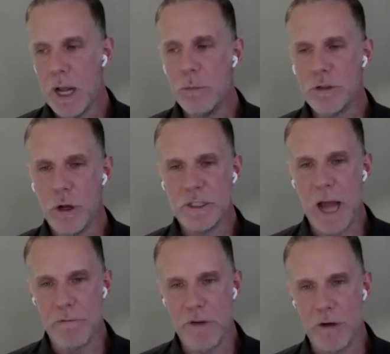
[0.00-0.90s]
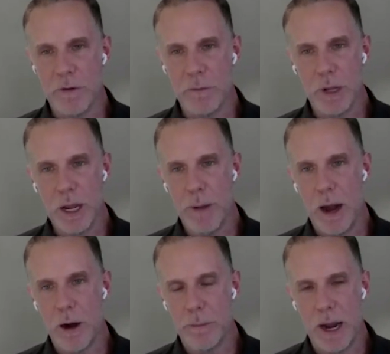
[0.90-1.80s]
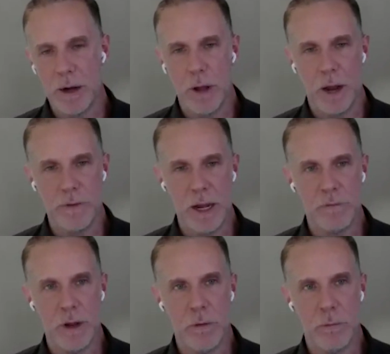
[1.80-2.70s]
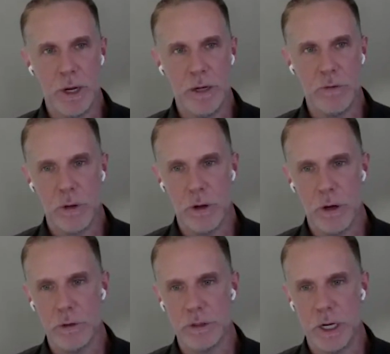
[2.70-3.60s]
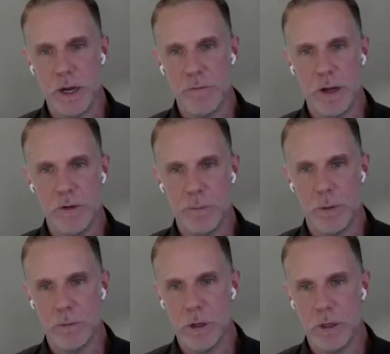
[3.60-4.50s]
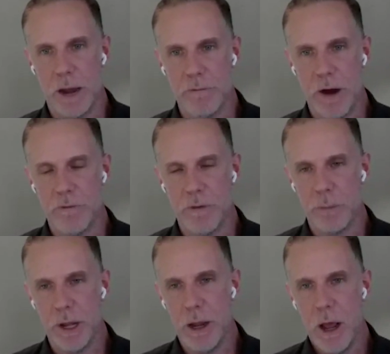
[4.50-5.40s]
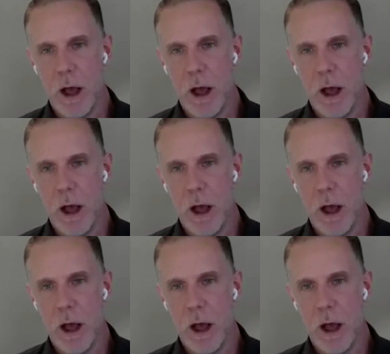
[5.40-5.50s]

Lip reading: it was looked at favorably by our panel. I think it didn't reach clinical significance, but it was looked at favorably.